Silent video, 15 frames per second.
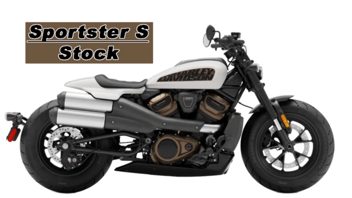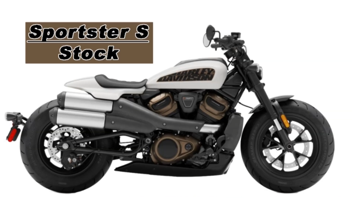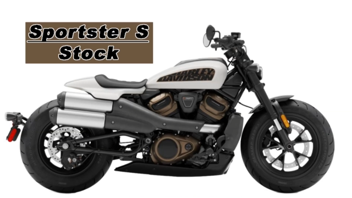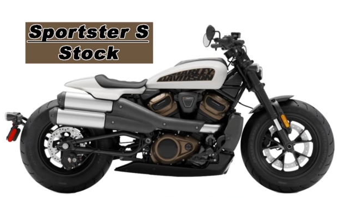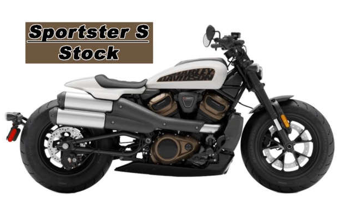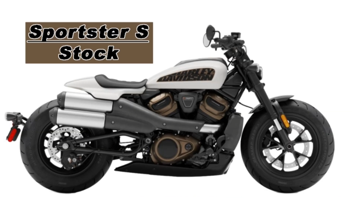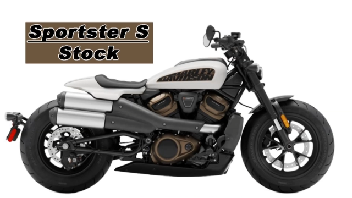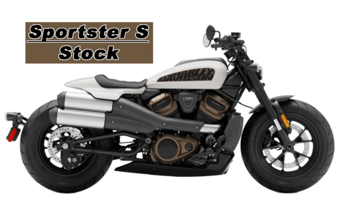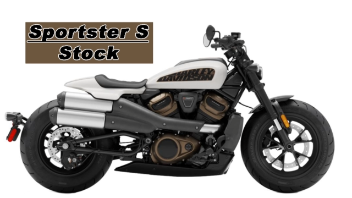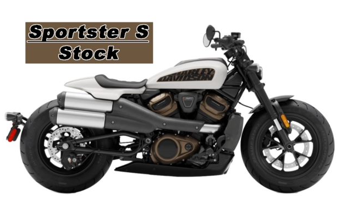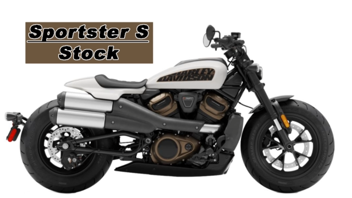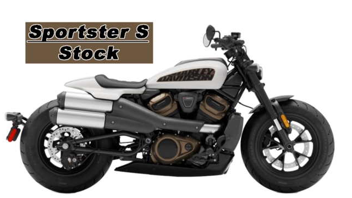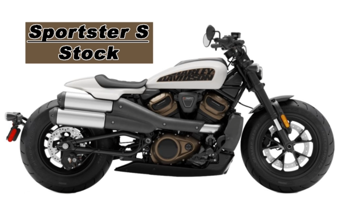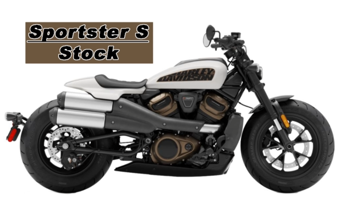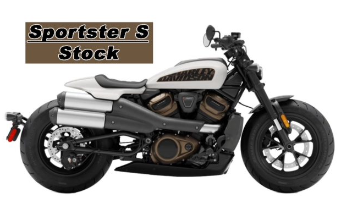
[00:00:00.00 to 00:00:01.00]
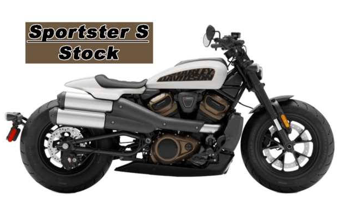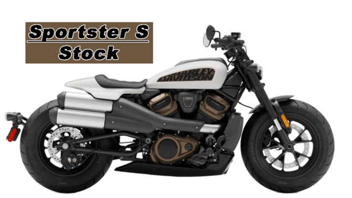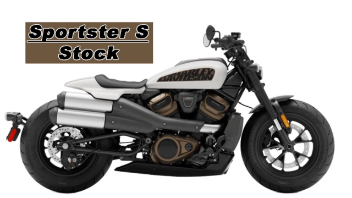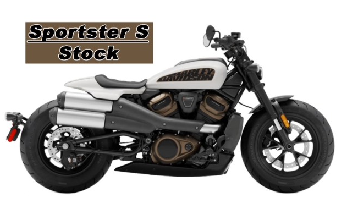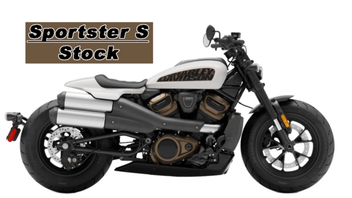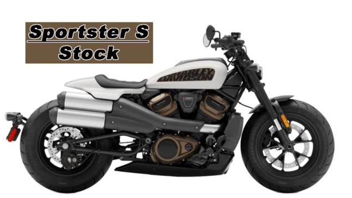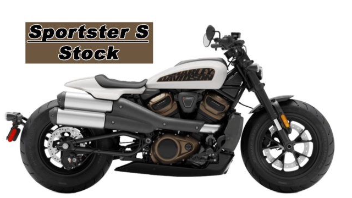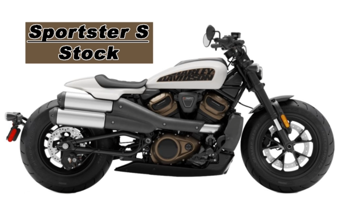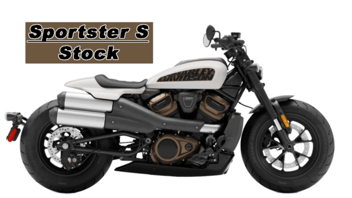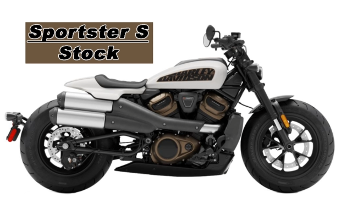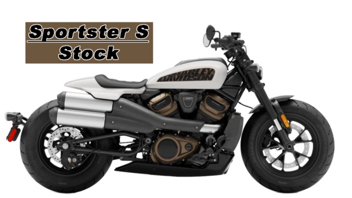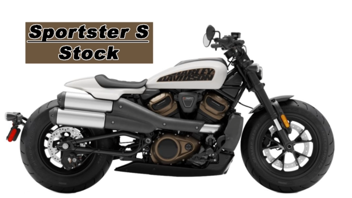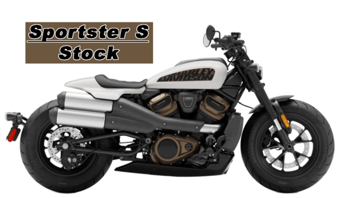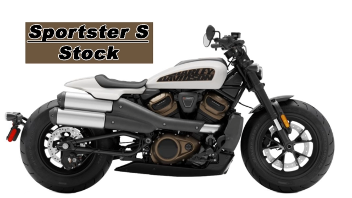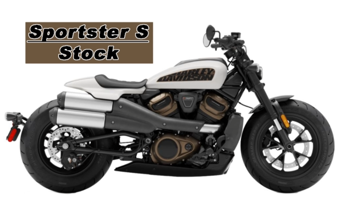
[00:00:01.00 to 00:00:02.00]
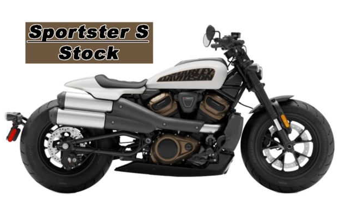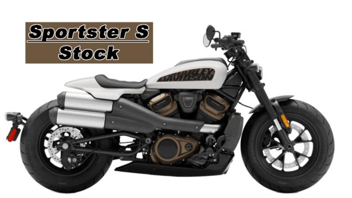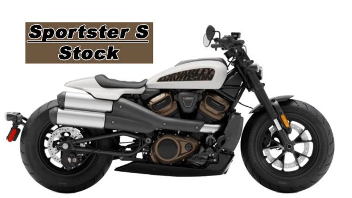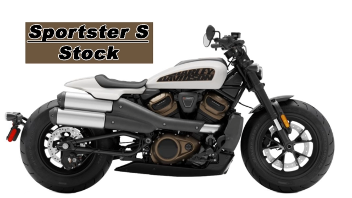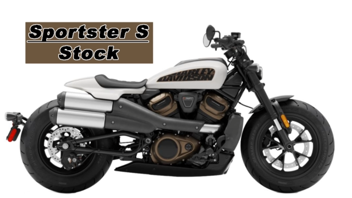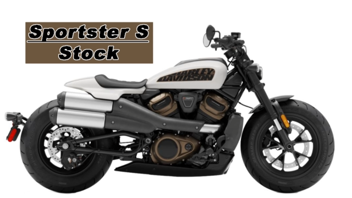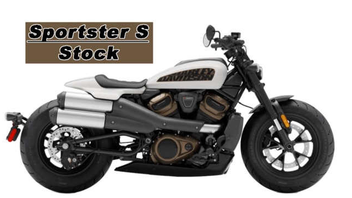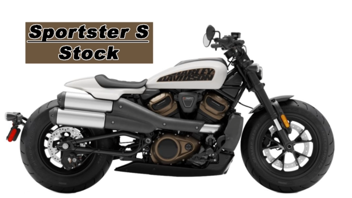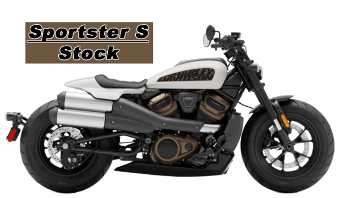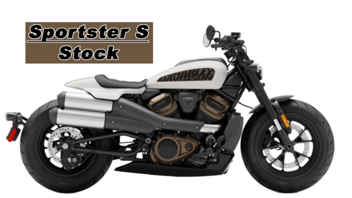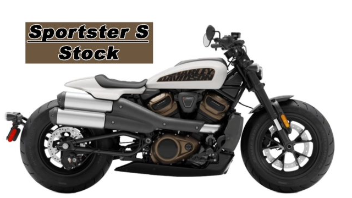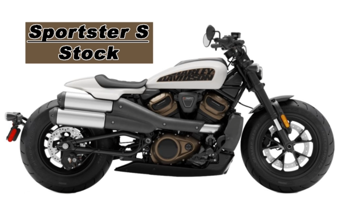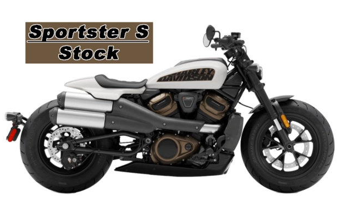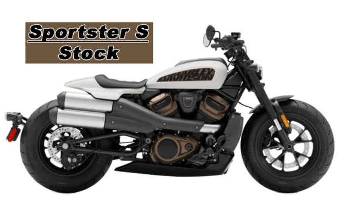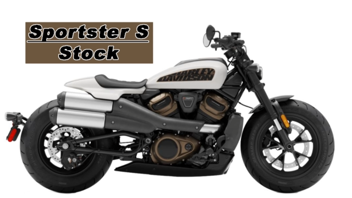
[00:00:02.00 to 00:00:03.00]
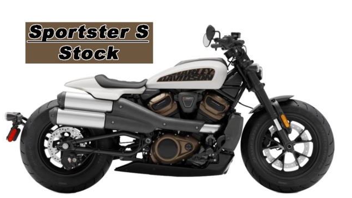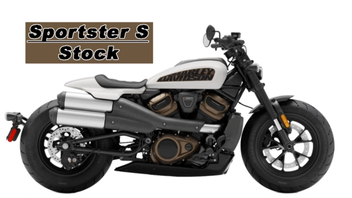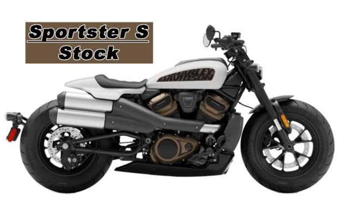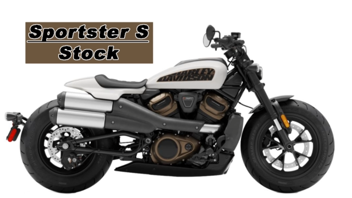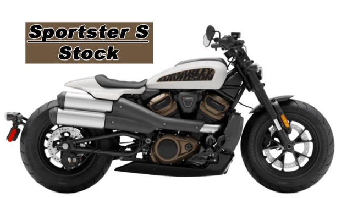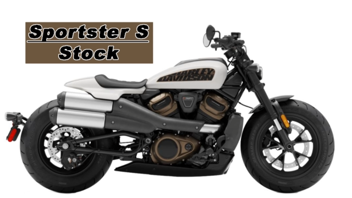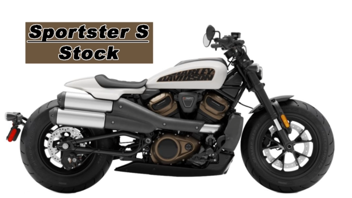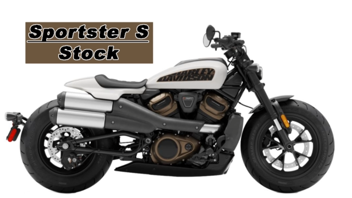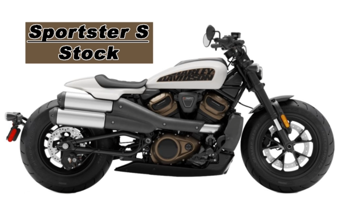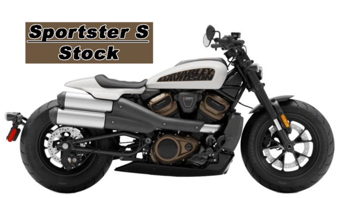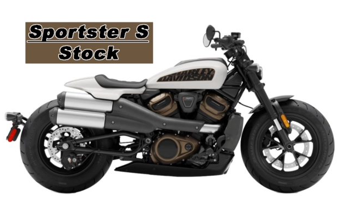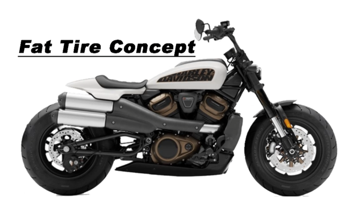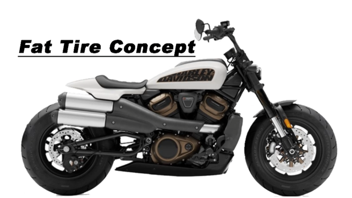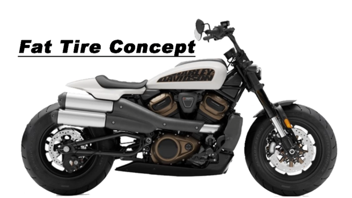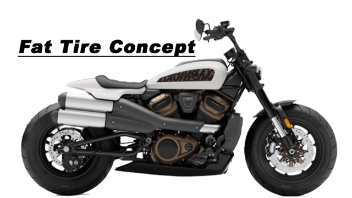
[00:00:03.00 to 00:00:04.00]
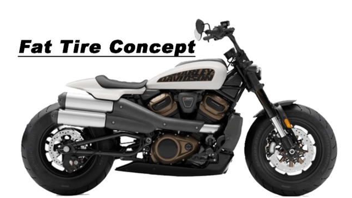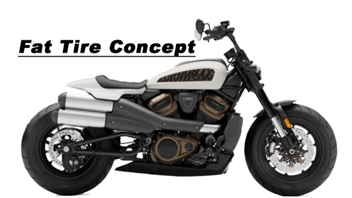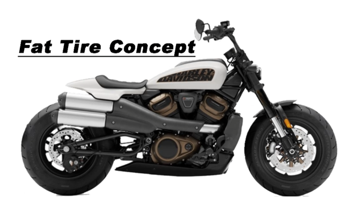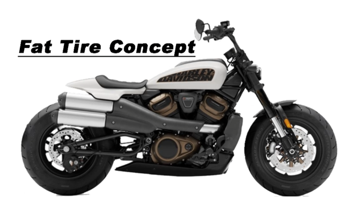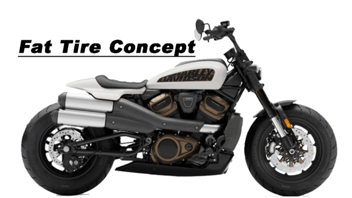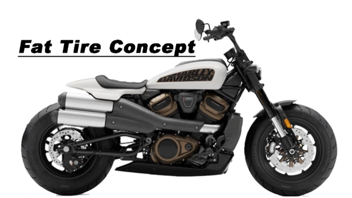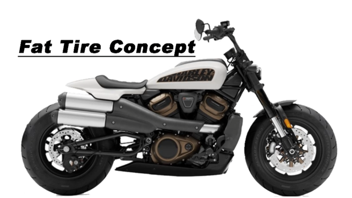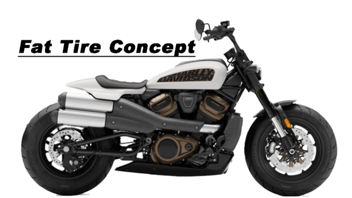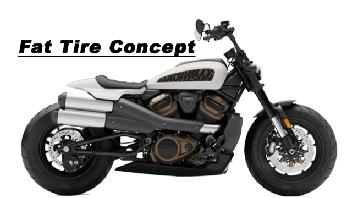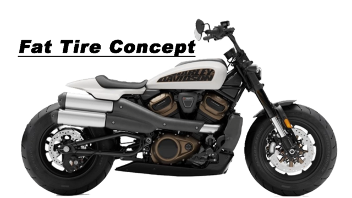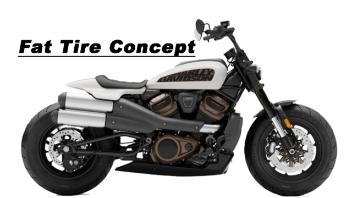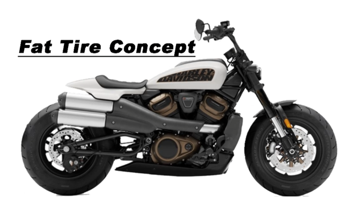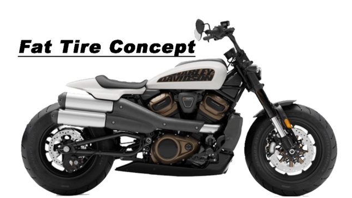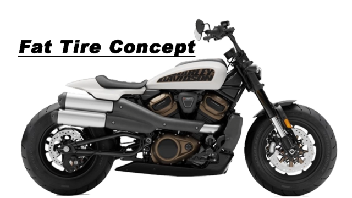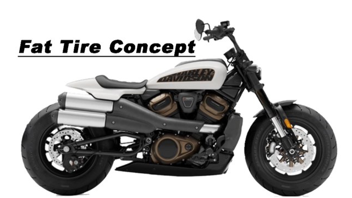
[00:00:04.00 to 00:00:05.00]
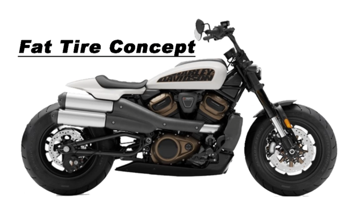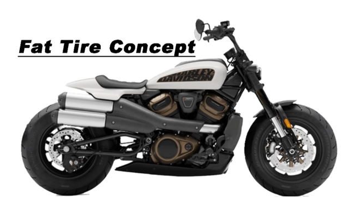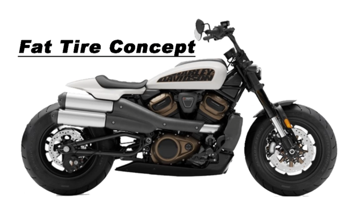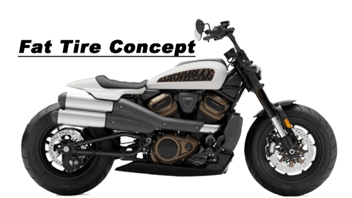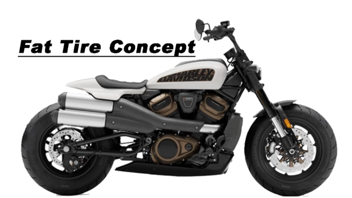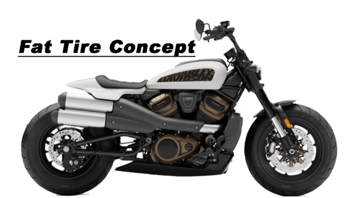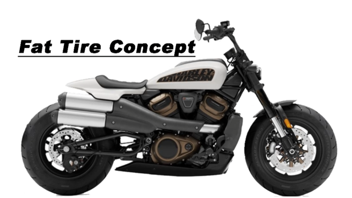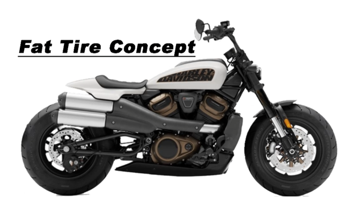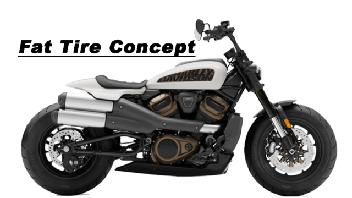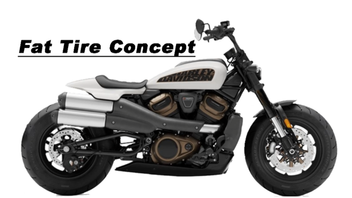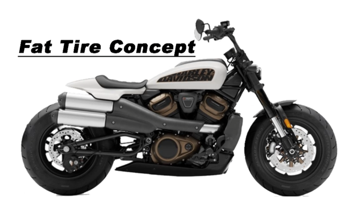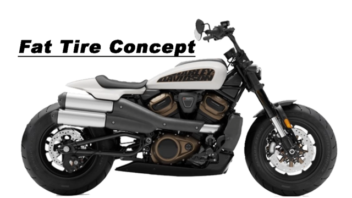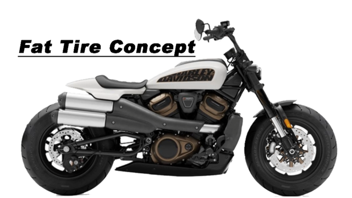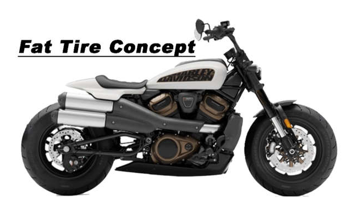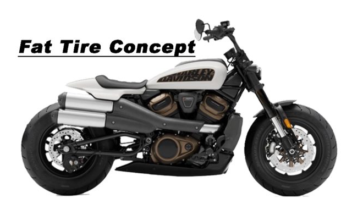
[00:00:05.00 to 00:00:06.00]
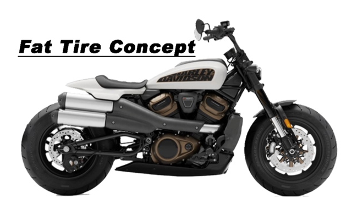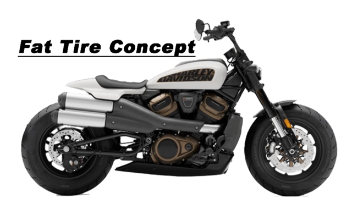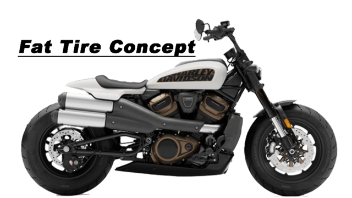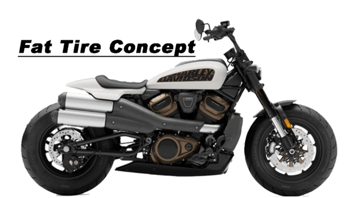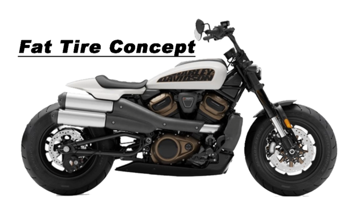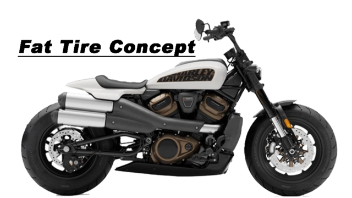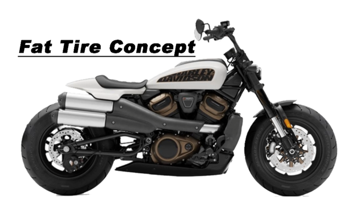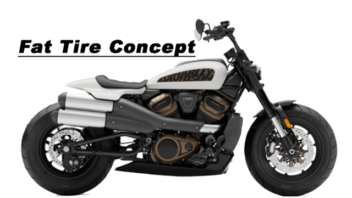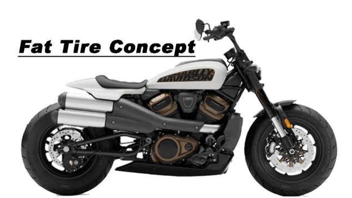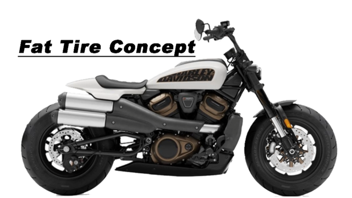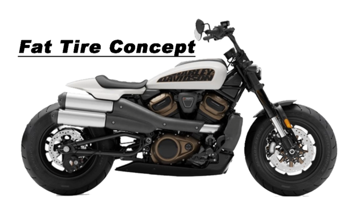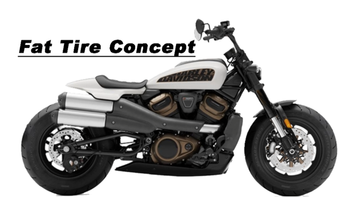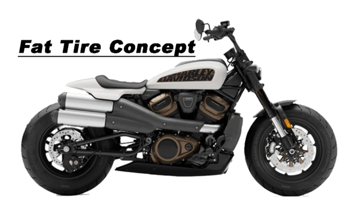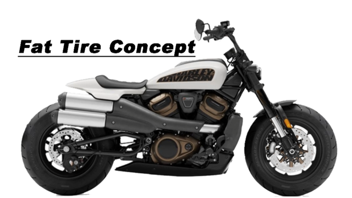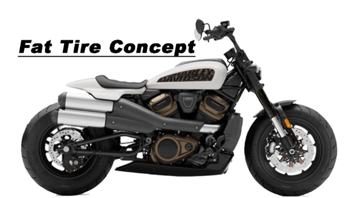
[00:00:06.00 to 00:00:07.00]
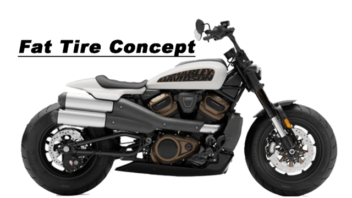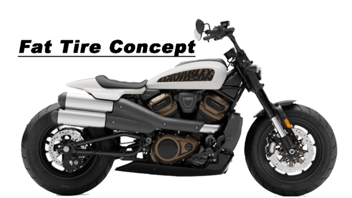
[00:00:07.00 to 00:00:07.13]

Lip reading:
No face is visible, so there are no lips to read.